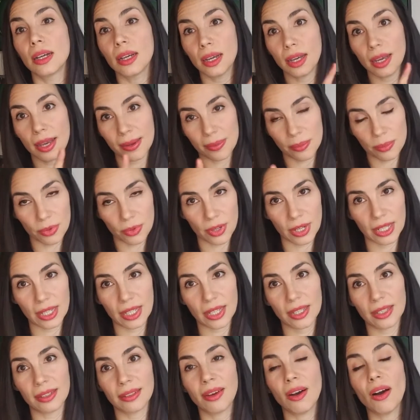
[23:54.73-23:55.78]
and bring
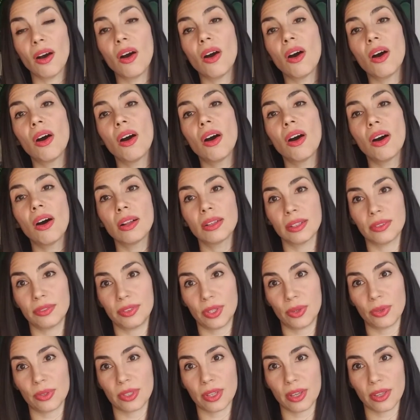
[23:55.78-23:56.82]
in all of
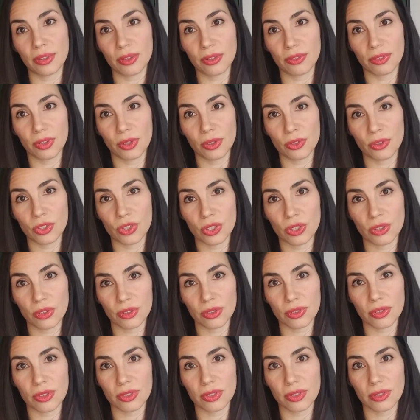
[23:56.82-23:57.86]
those other
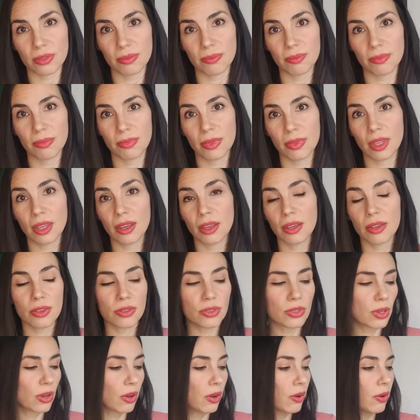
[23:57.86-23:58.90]
virtues.
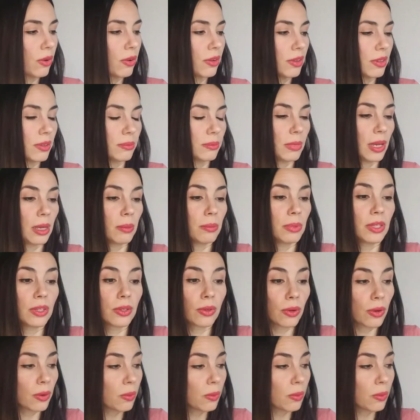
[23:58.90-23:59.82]
So maybe you're a